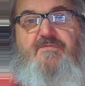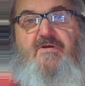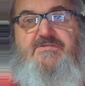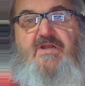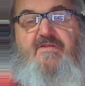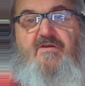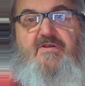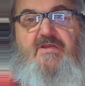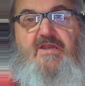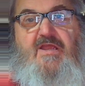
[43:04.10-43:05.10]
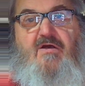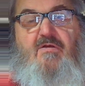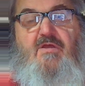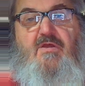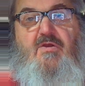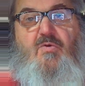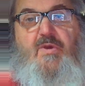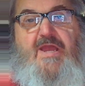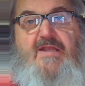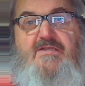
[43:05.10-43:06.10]
far side of the Erie Canal,
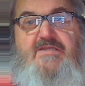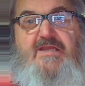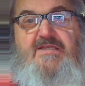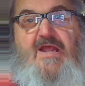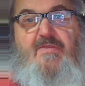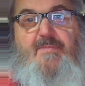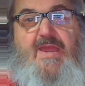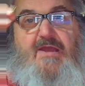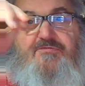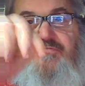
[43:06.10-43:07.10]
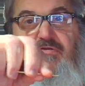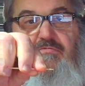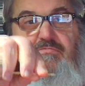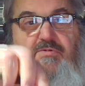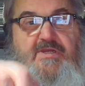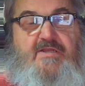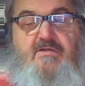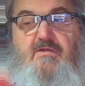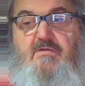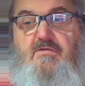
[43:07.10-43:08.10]
we had to take down the mast. We had
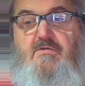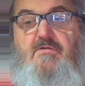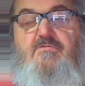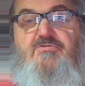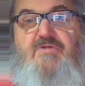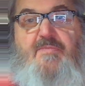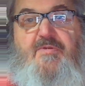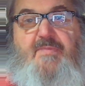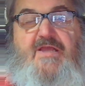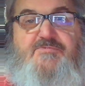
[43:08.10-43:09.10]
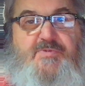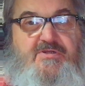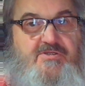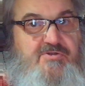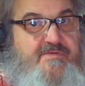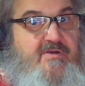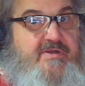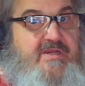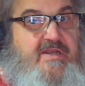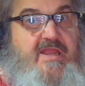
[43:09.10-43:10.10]
to drop the mast because on the
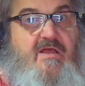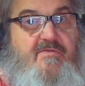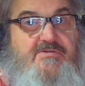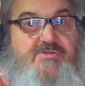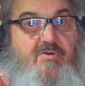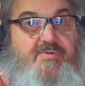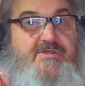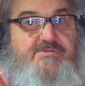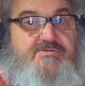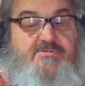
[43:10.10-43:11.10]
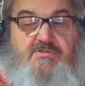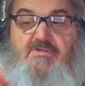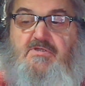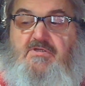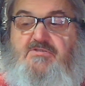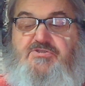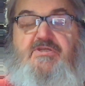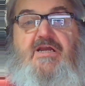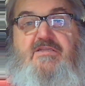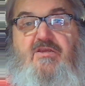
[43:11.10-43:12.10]
Erie Canal, there's low bridges. So you
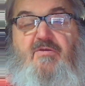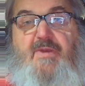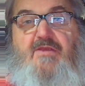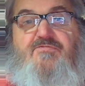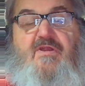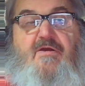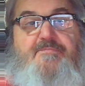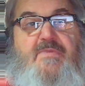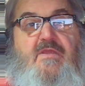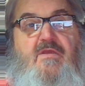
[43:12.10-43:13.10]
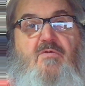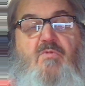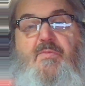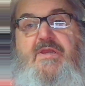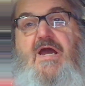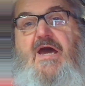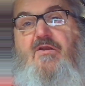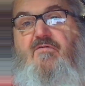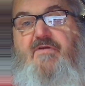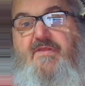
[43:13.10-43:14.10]
got to take your mast down. When we got
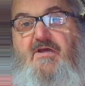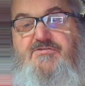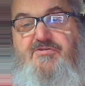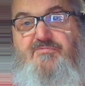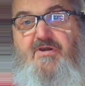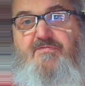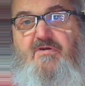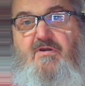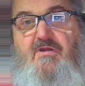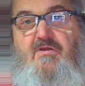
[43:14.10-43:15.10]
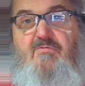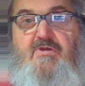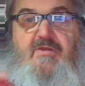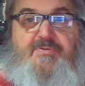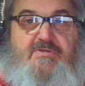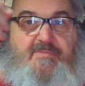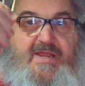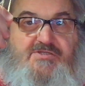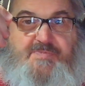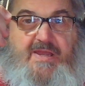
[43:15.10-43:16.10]
over to the Hudson River, we put the
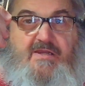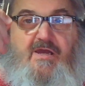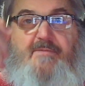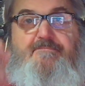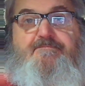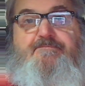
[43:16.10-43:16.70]
mast back up